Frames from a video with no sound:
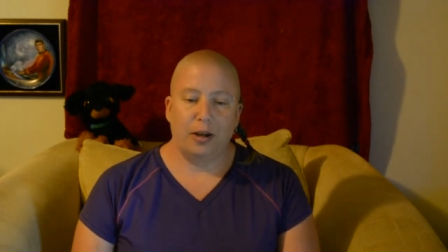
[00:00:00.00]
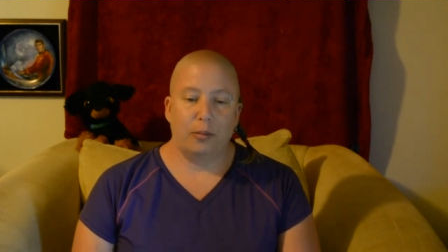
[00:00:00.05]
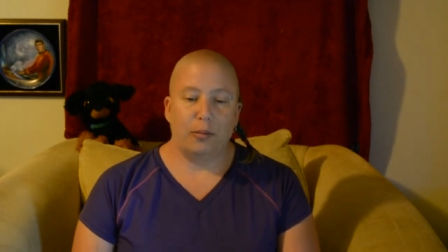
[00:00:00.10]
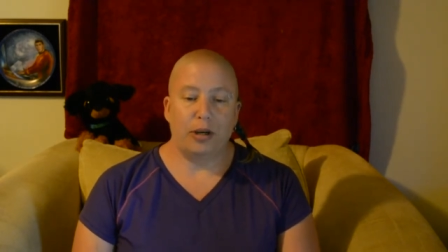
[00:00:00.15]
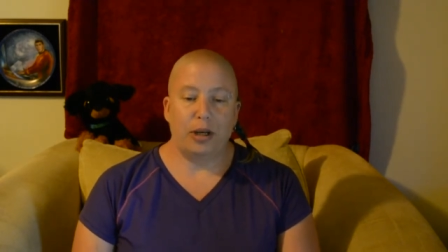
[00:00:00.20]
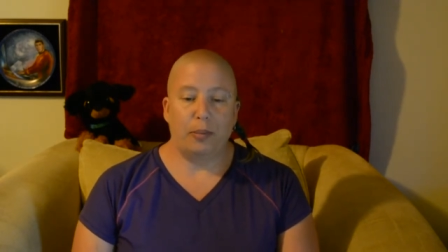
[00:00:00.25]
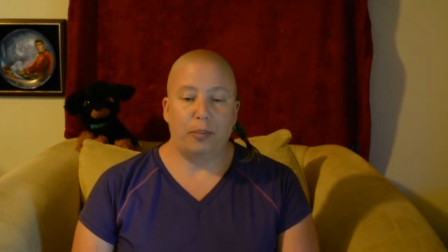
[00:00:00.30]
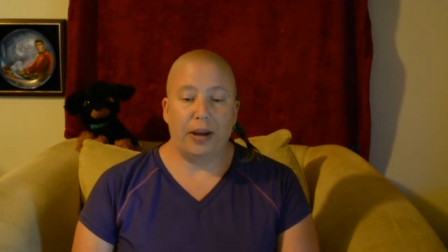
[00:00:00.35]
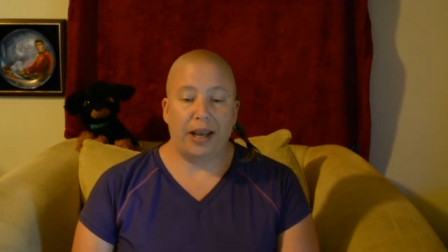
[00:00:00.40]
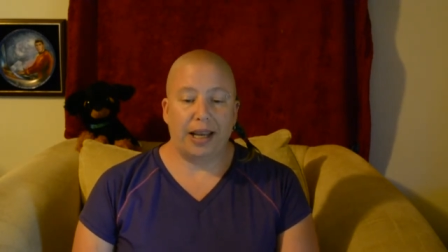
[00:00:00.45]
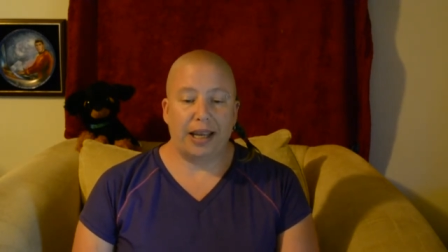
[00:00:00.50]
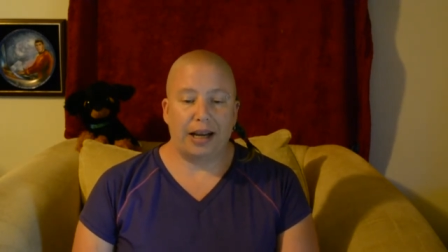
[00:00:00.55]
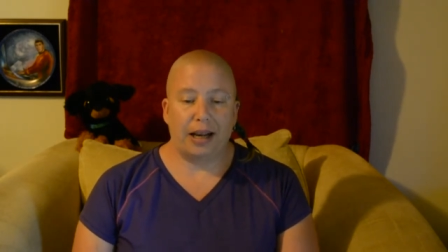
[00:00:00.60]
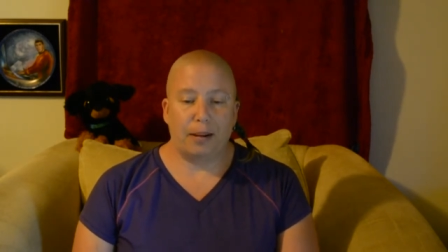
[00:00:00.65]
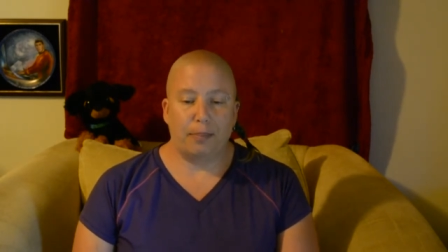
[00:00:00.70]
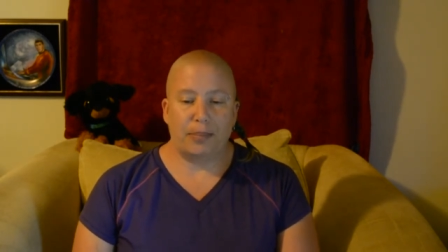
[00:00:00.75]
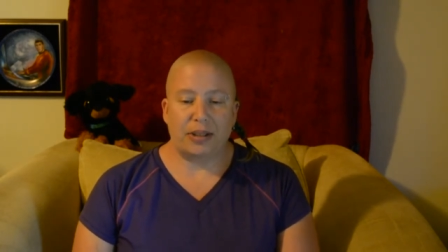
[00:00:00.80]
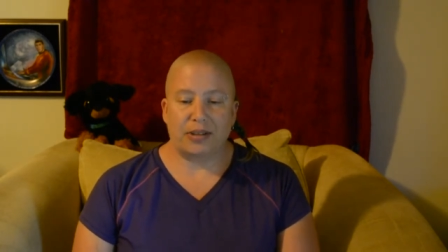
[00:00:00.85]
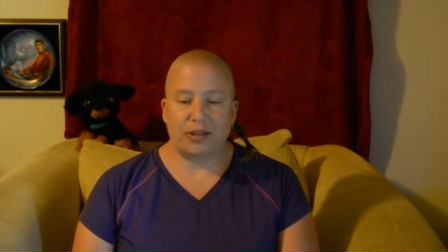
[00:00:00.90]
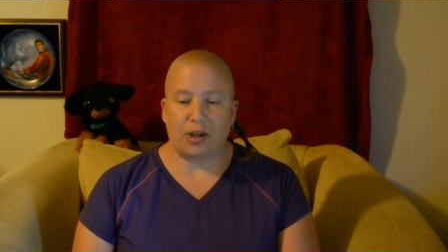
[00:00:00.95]
When you pick it
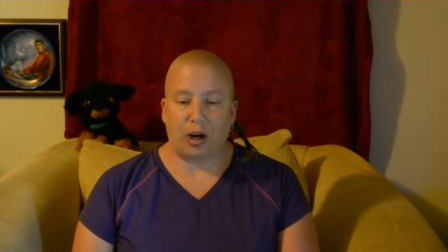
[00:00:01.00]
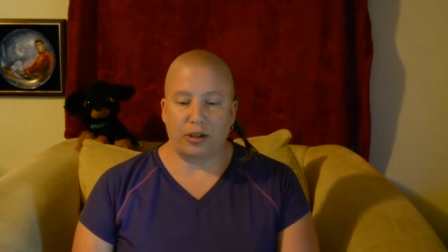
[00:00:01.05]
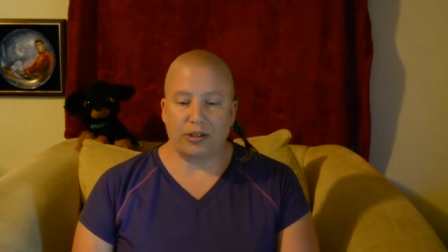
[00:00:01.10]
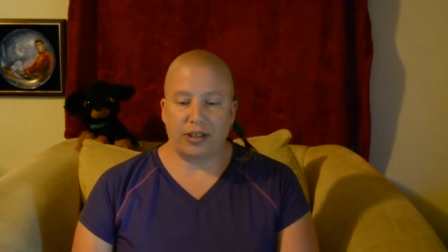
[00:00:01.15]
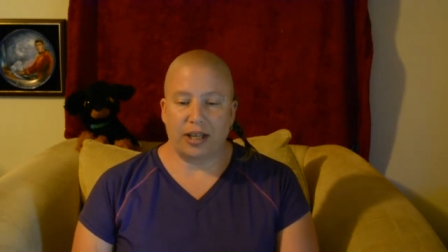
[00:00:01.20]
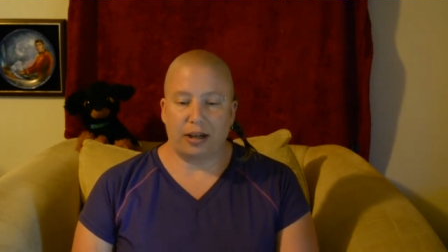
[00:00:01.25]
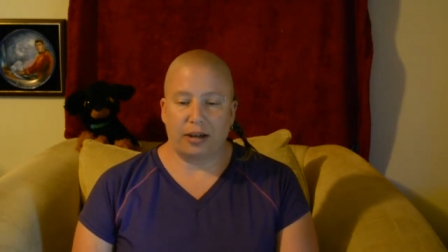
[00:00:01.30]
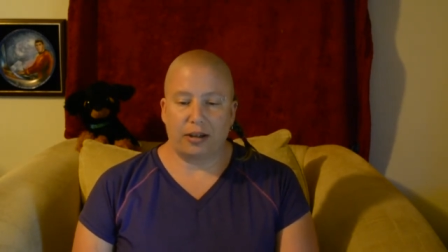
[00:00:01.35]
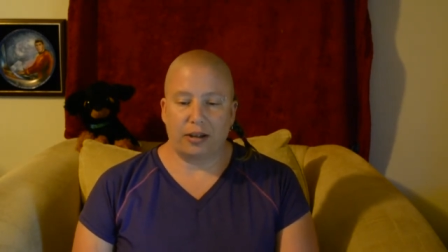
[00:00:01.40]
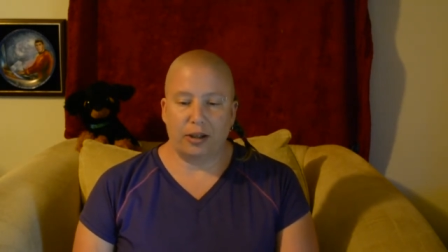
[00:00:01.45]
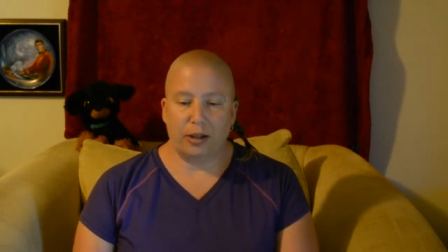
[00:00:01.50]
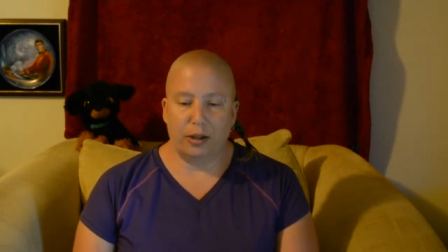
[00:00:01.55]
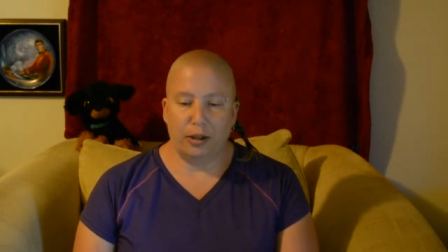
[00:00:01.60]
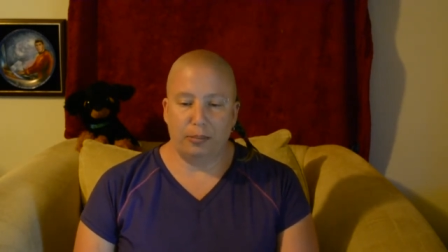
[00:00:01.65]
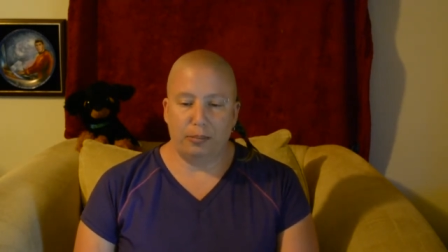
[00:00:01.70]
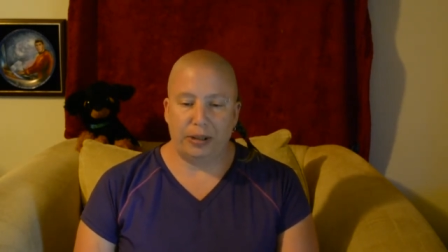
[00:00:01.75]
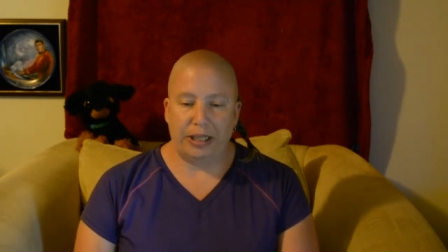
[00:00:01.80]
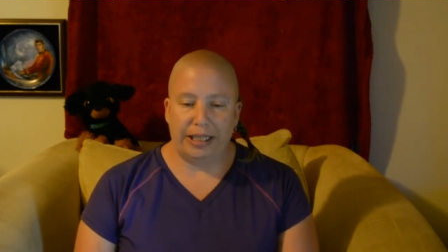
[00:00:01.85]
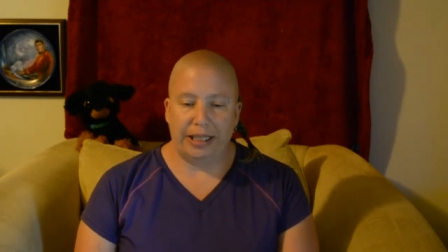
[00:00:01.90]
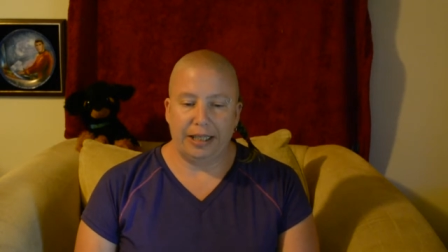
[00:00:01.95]
up, it starts out on a
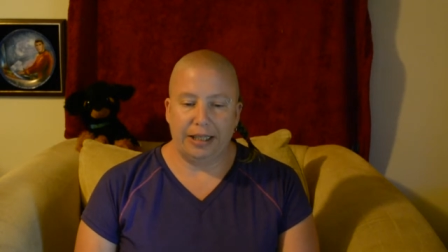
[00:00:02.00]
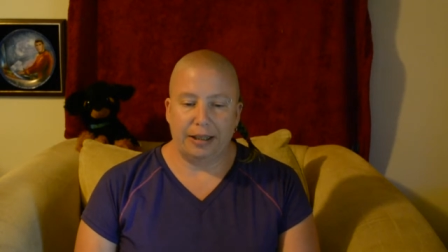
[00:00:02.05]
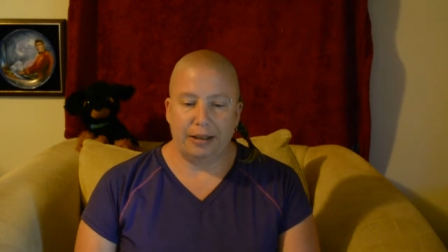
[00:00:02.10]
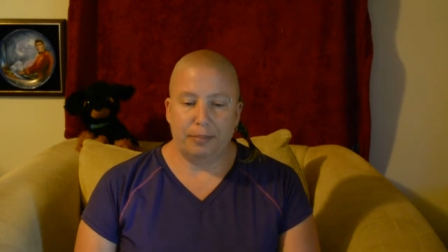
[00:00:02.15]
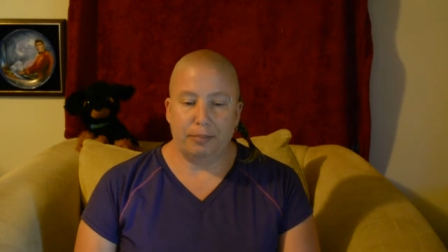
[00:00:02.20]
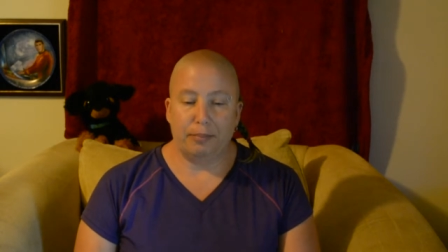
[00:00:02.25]
good beat,